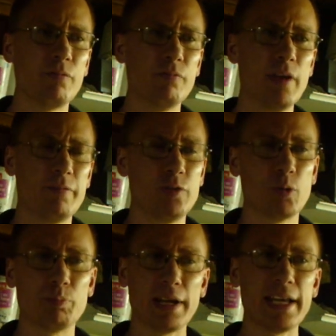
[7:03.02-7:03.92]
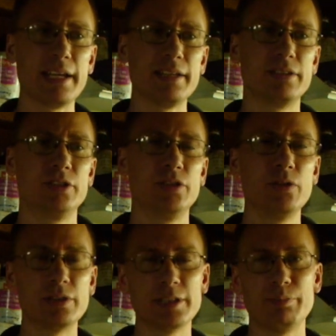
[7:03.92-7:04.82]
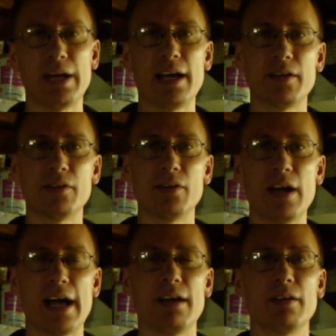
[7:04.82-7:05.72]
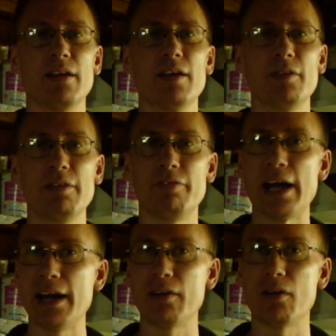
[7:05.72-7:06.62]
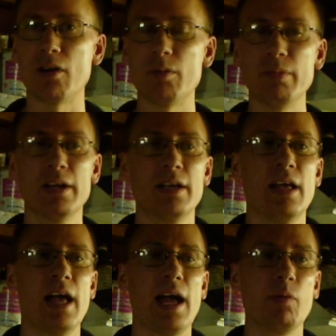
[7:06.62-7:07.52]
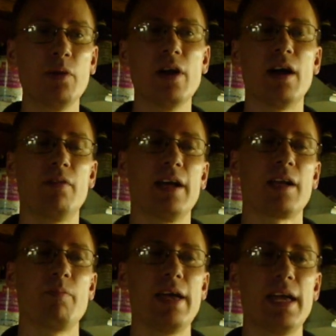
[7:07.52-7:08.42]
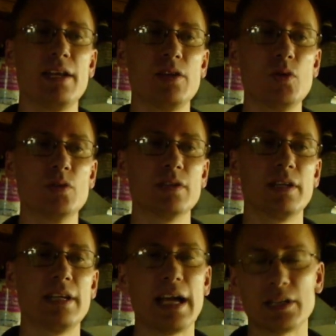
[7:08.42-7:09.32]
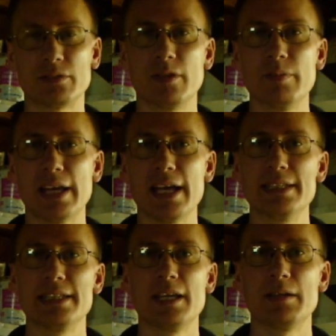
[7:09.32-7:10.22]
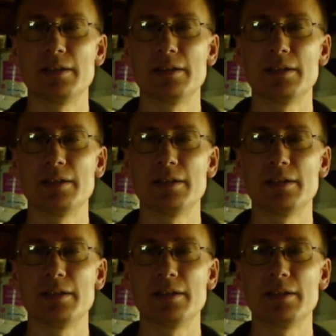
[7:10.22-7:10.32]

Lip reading: If you're planning to shoot this powder out of a firearm, I would not recommend using dextrin, because it